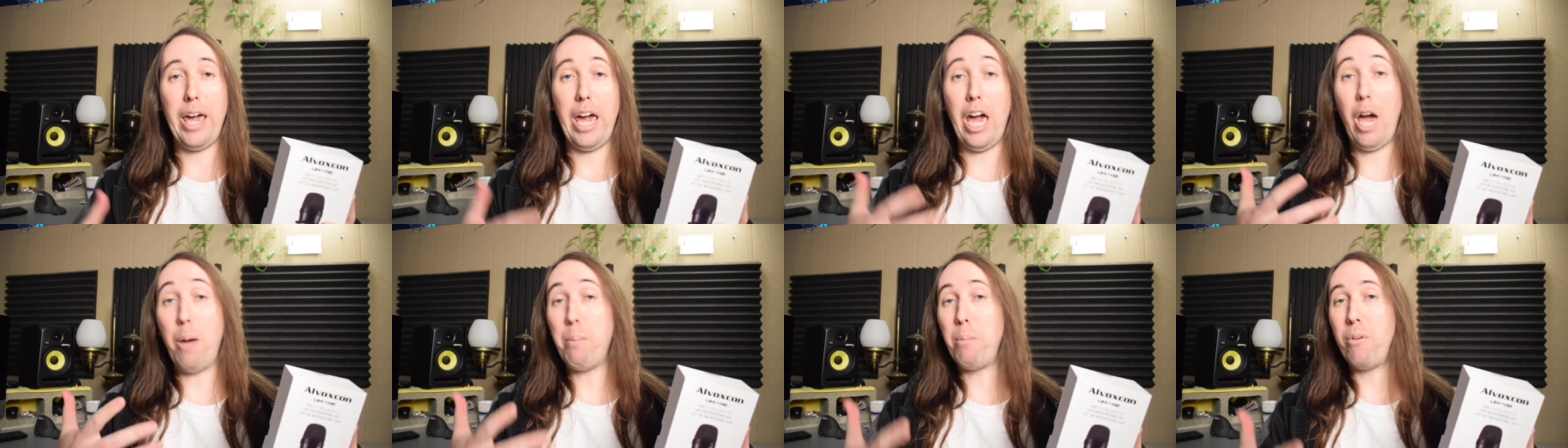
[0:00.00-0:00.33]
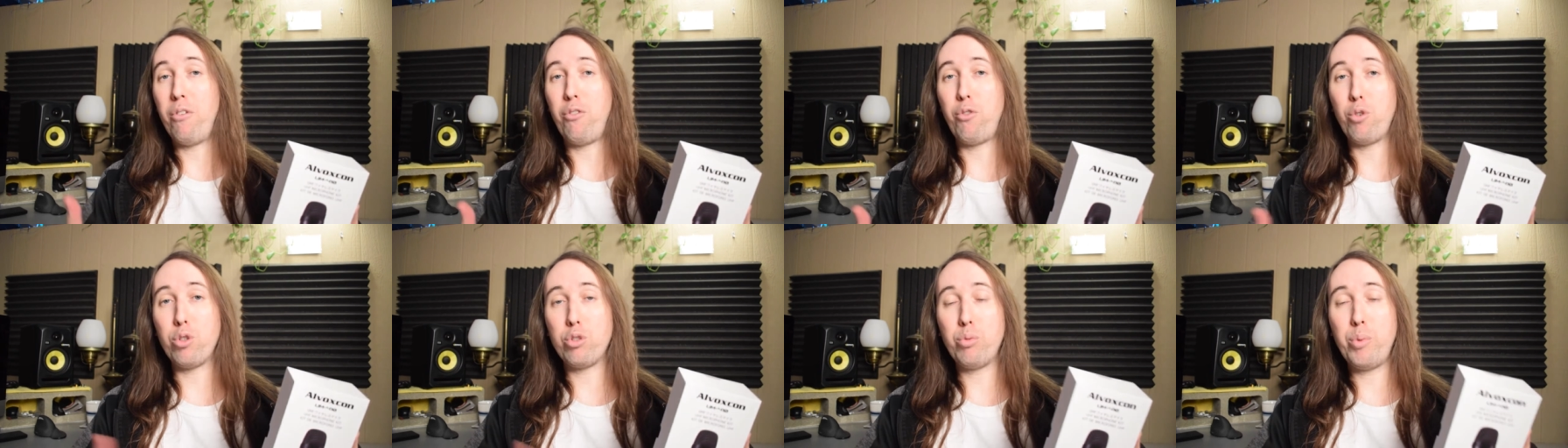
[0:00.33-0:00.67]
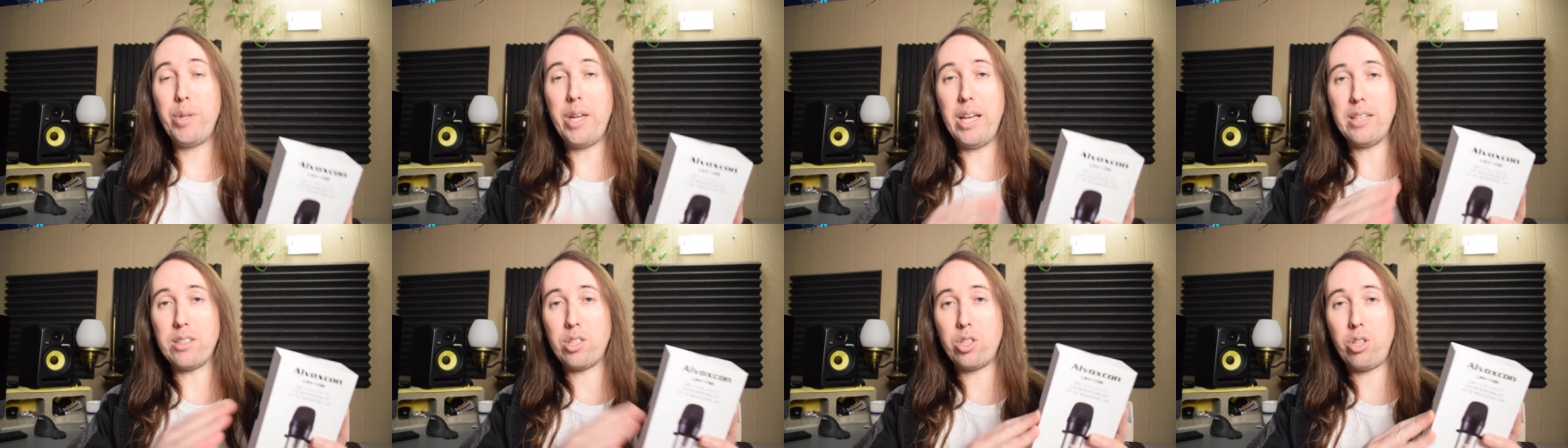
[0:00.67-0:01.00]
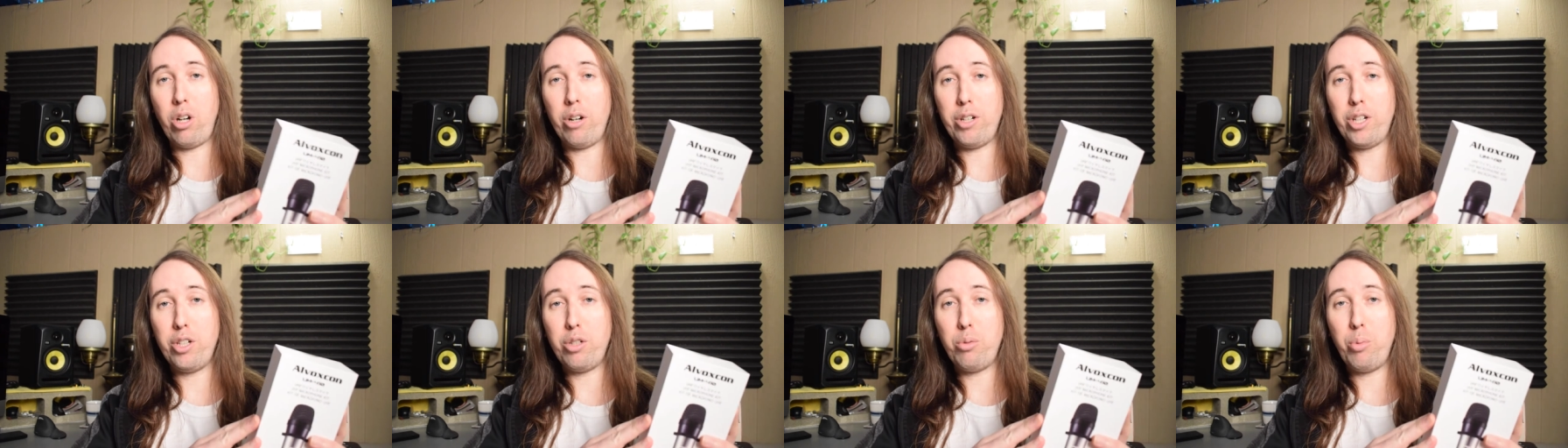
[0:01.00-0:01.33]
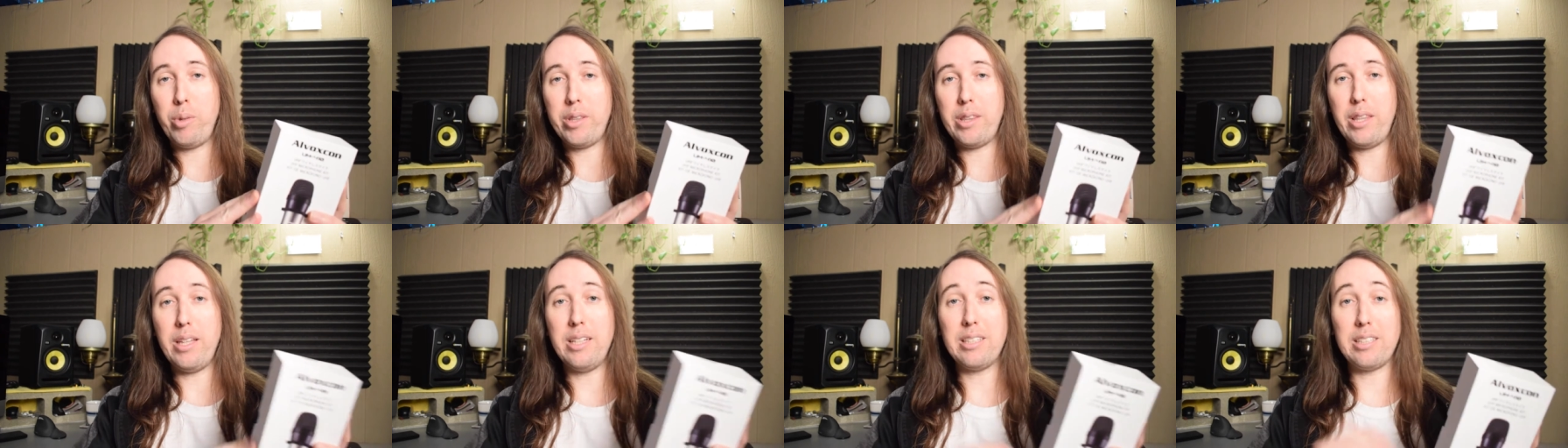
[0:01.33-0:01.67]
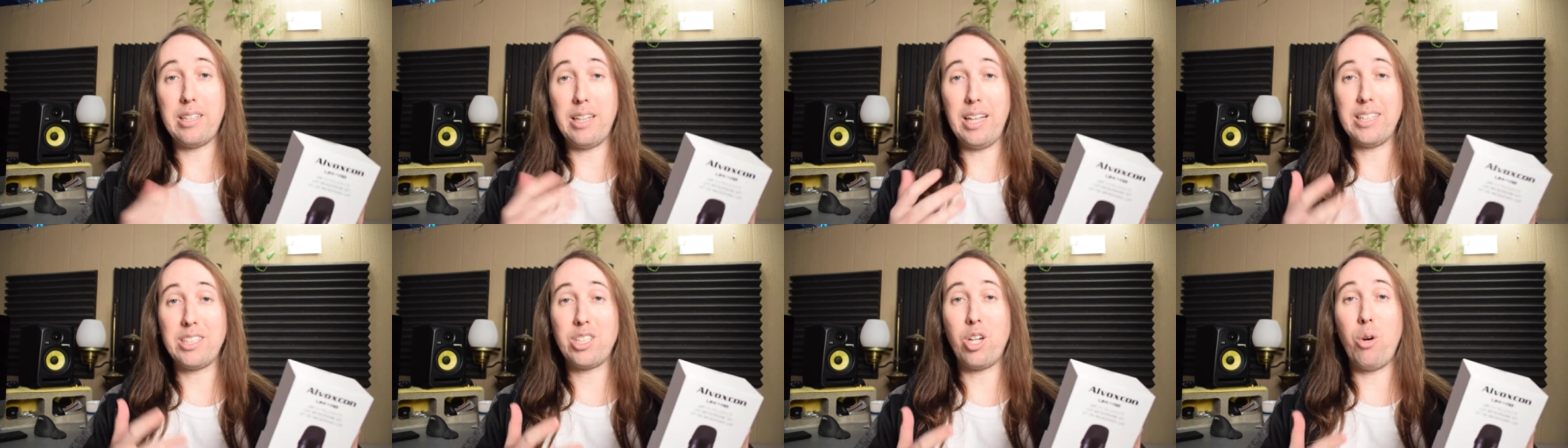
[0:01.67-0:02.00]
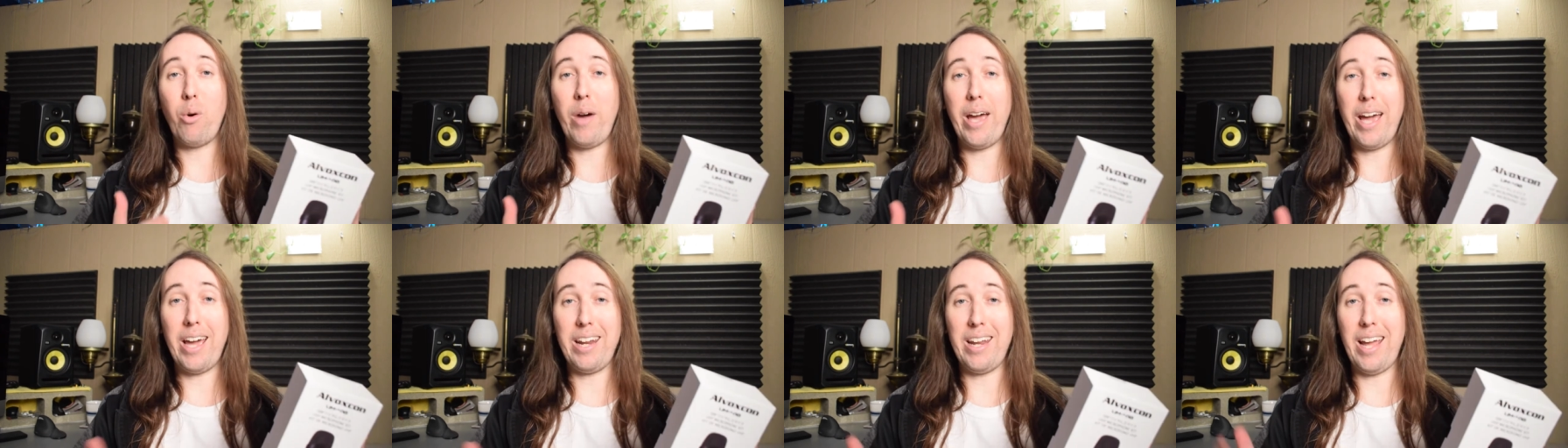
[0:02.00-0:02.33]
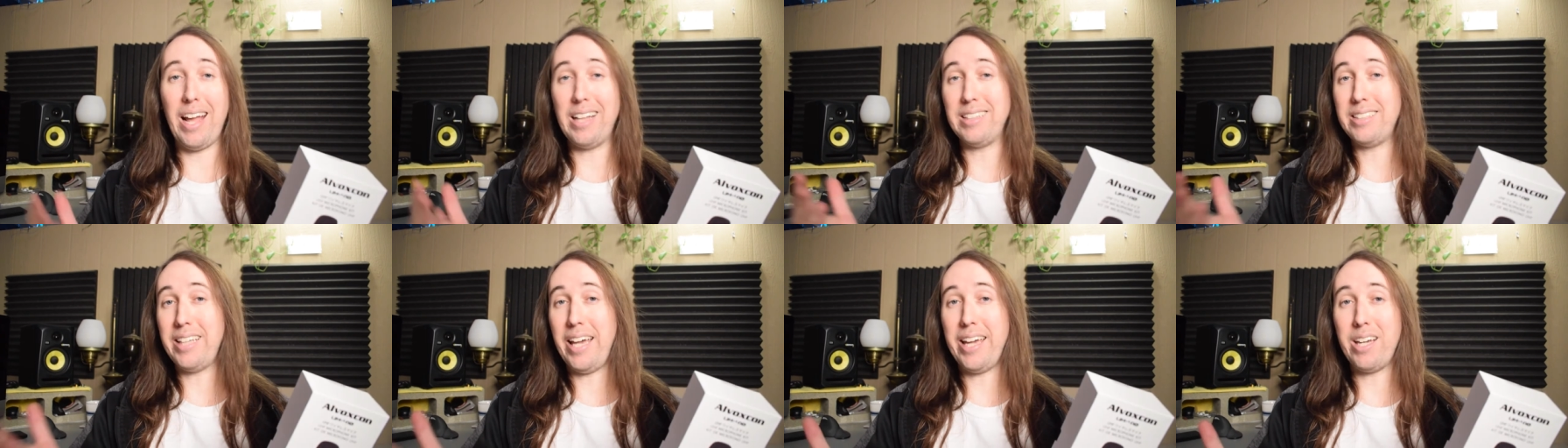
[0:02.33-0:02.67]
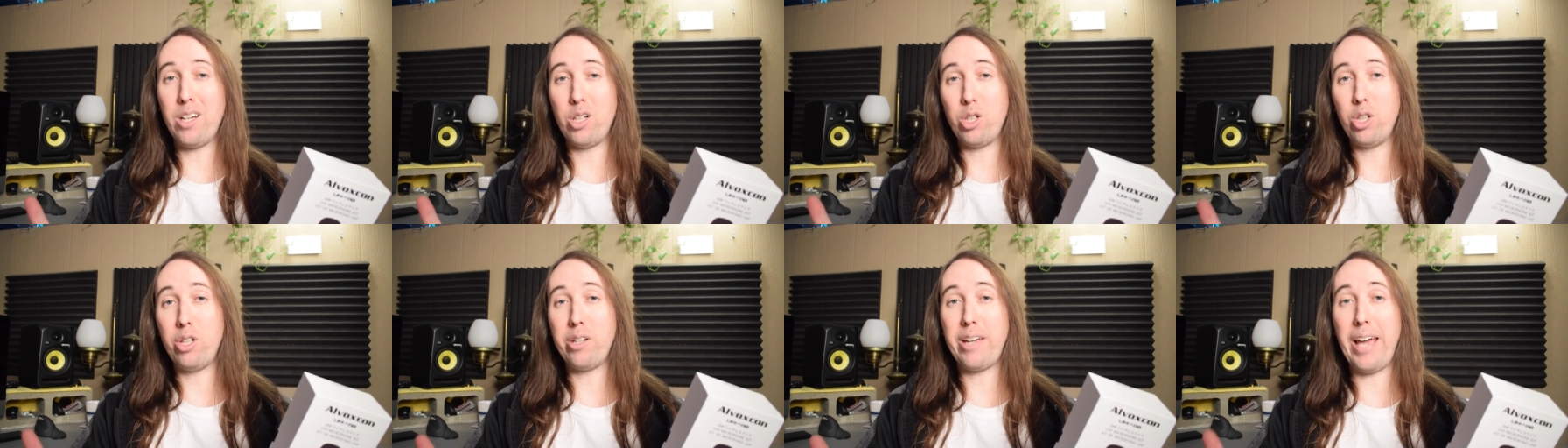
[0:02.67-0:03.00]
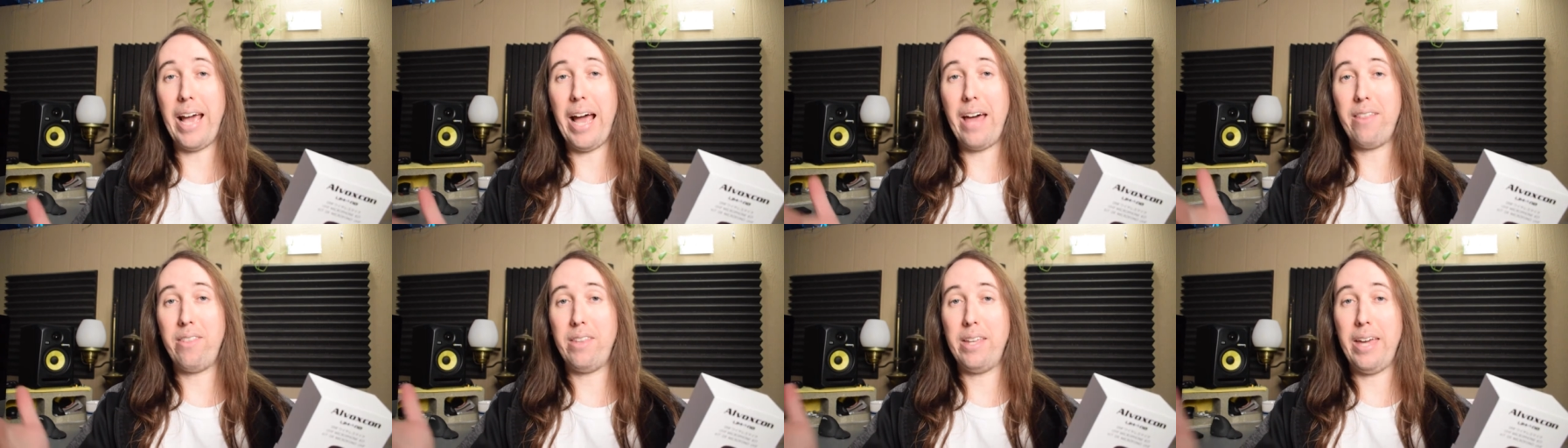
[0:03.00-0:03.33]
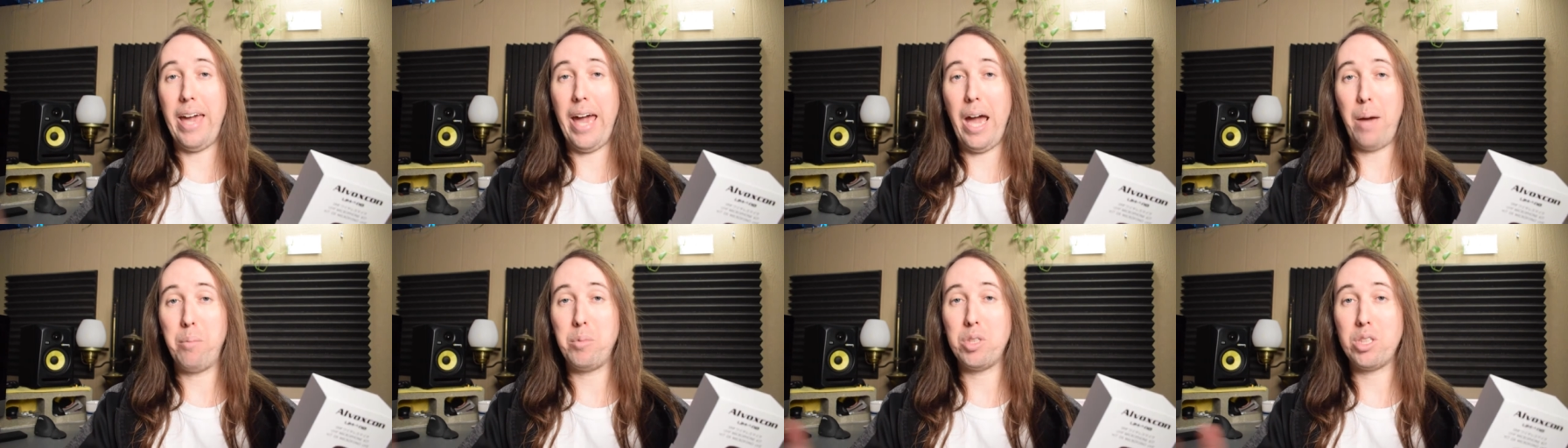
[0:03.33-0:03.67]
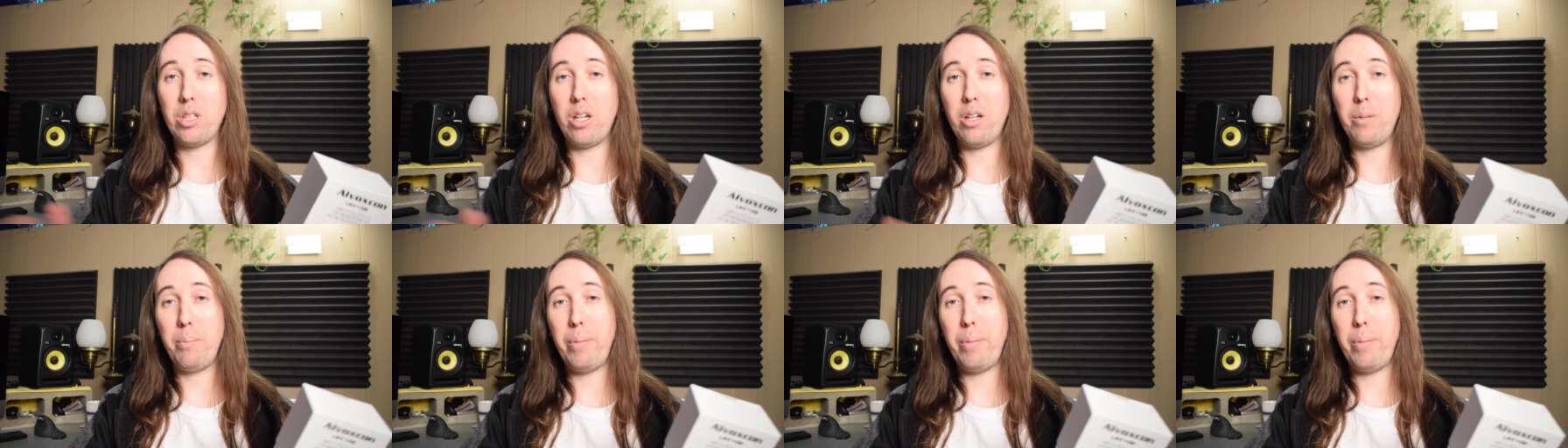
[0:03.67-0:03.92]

And before we get started with this, let's go ahead and take a look at the Amazon